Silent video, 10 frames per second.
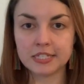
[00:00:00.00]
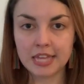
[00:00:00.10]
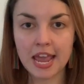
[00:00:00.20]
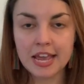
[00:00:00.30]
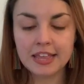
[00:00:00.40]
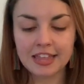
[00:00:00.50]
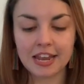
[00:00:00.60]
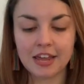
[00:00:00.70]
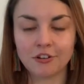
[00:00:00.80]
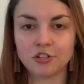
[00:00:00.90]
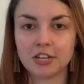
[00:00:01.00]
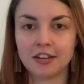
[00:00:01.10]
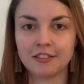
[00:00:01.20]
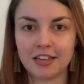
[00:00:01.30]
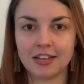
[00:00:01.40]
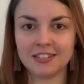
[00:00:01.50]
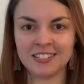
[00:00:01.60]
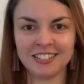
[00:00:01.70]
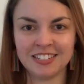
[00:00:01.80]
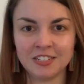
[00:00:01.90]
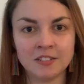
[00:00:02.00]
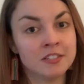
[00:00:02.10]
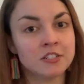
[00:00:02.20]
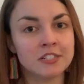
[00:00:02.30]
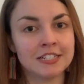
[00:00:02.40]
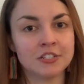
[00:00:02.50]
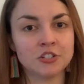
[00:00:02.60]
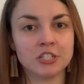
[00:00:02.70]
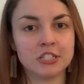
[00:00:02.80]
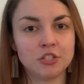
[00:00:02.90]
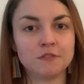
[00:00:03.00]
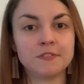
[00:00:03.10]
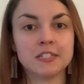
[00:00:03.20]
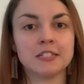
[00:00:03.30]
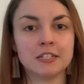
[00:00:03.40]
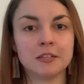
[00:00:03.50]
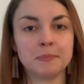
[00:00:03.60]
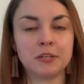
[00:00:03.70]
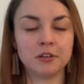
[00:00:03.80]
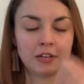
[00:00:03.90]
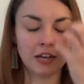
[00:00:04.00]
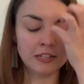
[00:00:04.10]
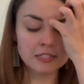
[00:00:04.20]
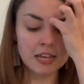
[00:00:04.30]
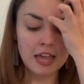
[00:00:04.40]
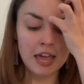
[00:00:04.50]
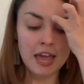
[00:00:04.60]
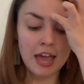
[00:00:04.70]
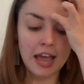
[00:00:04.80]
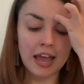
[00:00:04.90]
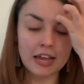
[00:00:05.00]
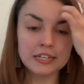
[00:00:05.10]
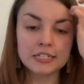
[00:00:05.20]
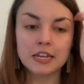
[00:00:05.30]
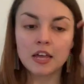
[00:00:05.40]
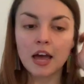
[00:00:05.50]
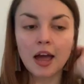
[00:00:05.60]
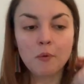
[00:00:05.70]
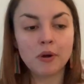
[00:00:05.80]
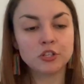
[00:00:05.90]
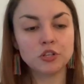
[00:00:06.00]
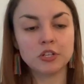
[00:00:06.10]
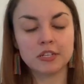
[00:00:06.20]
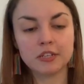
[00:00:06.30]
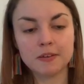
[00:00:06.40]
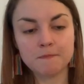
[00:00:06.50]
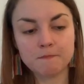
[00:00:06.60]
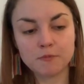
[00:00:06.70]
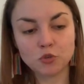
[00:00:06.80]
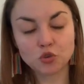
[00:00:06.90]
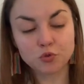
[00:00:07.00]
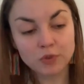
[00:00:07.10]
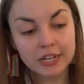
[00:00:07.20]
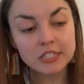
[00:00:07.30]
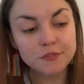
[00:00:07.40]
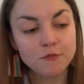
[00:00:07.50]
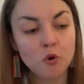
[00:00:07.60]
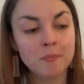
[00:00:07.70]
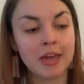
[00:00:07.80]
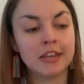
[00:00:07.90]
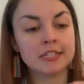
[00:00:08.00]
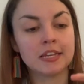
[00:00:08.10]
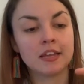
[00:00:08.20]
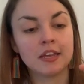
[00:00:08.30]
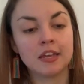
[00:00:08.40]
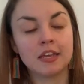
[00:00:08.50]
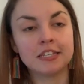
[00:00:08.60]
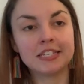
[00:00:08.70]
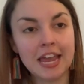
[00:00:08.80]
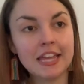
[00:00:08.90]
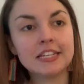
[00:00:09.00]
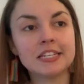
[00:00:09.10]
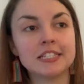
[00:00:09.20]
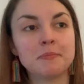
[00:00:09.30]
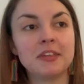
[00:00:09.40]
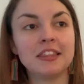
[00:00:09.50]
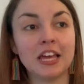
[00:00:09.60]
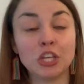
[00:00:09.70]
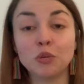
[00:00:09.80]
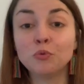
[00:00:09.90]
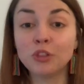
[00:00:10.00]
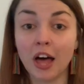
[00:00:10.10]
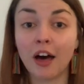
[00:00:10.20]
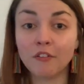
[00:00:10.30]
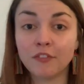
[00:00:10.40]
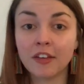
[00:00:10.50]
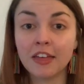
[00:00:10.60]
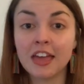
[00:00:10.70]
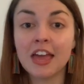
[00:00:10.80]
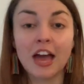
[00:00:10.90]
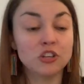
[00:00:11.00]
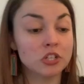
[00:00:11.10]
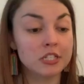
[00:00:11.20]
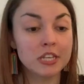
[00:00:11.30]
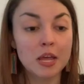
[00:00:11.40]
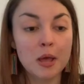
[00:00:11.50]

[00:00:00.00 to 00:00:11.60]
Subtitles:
Take that energy, that anger energy that you feel all up in your guts, and I want you to transform it, take it to something that you love, and just